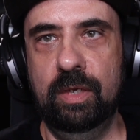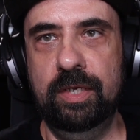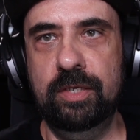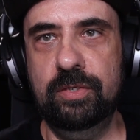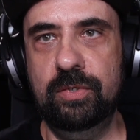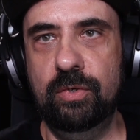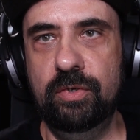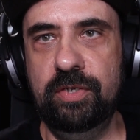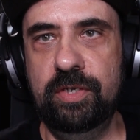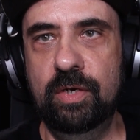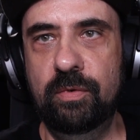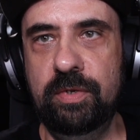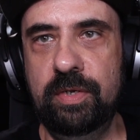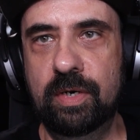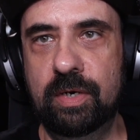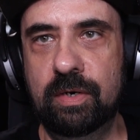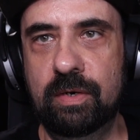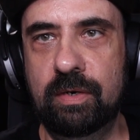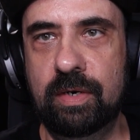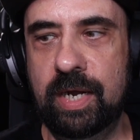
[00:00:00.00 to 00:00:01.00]
Okay, so here
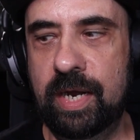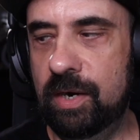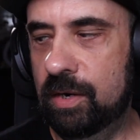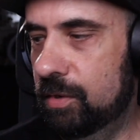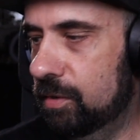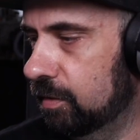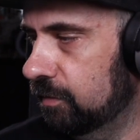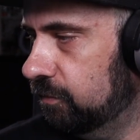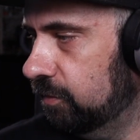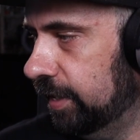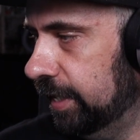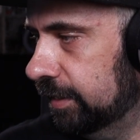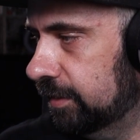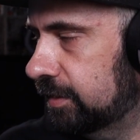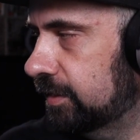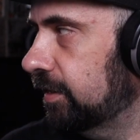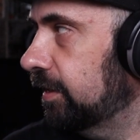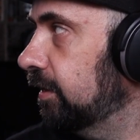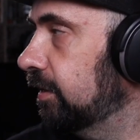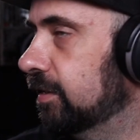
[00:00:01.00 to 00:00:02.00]
you are. I don't know if you can
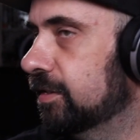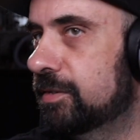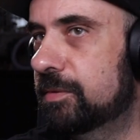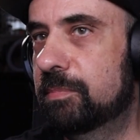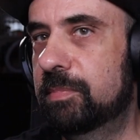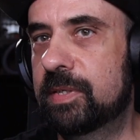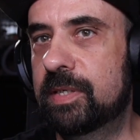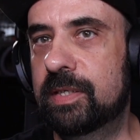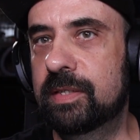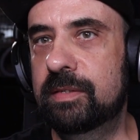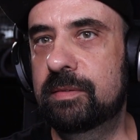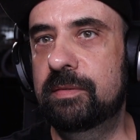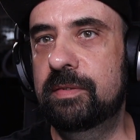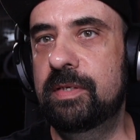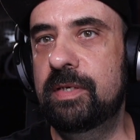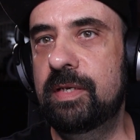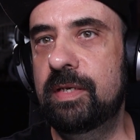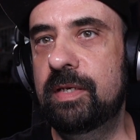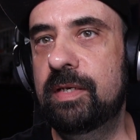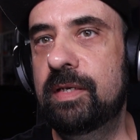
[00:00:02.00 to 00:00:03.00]
see this, but
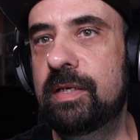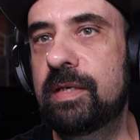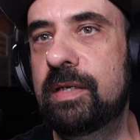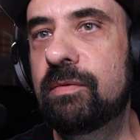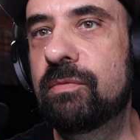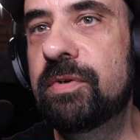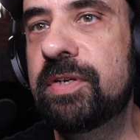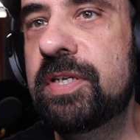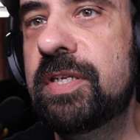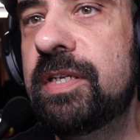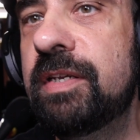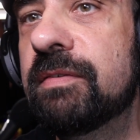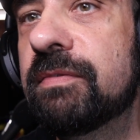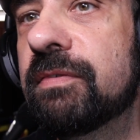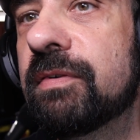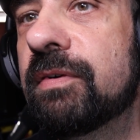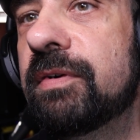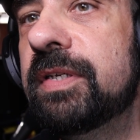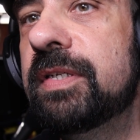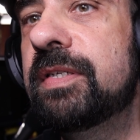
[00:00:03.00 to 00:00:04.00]
the
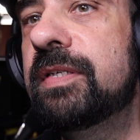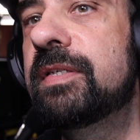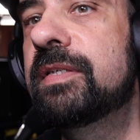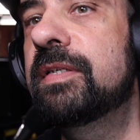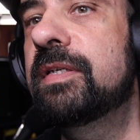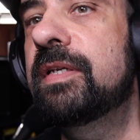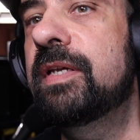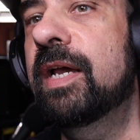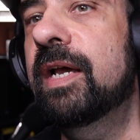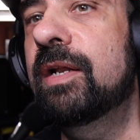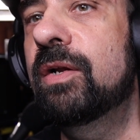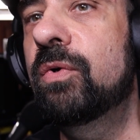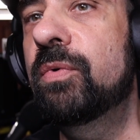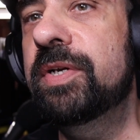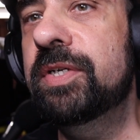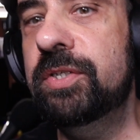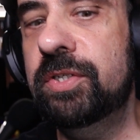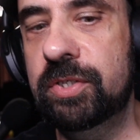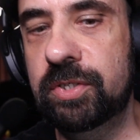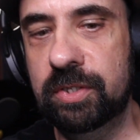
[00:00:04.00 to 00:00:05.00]
receiver is
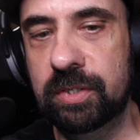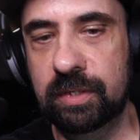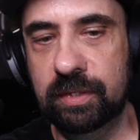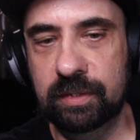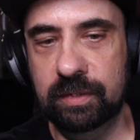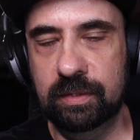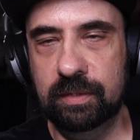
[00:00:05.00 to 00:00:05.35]
yellowish.